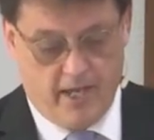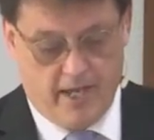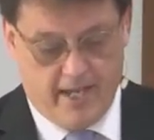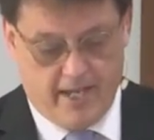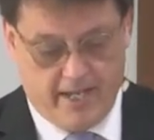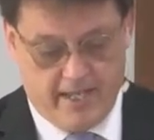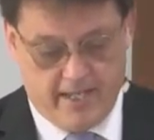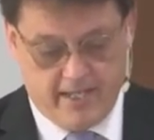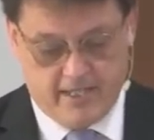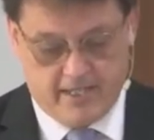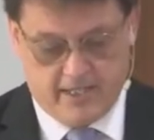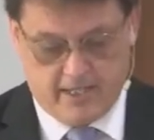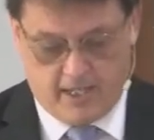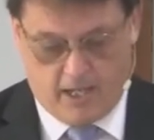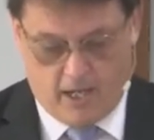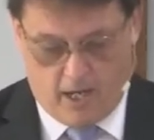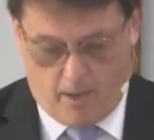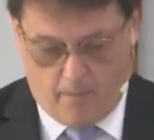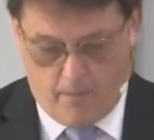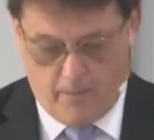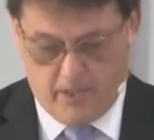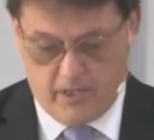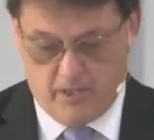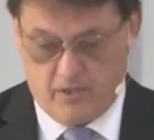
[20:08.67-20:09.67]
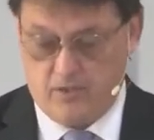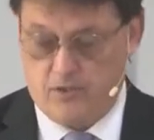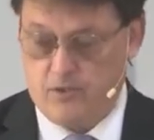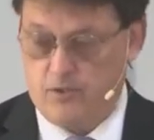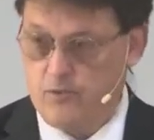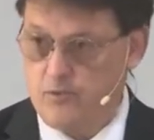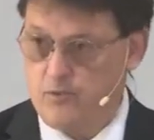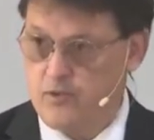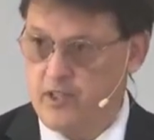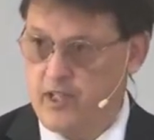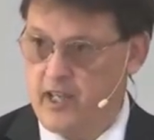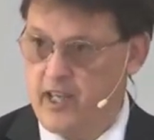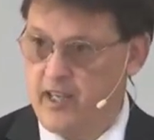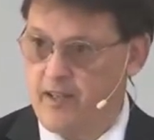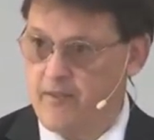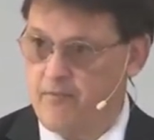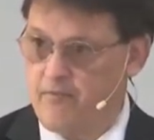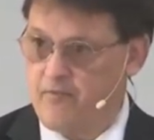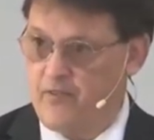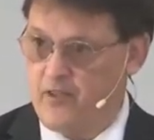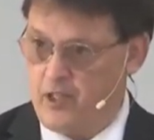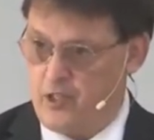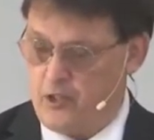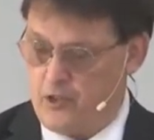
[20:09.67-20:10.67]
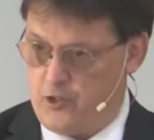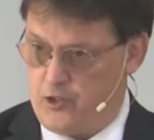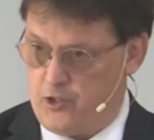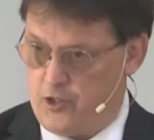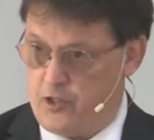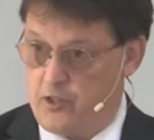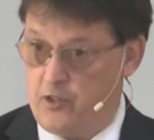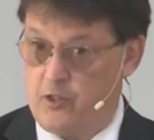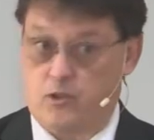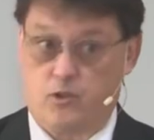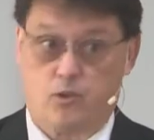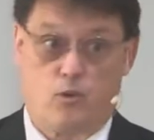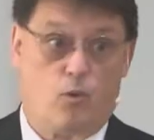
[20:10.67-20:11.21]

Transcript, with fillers: he's coming to take vengeance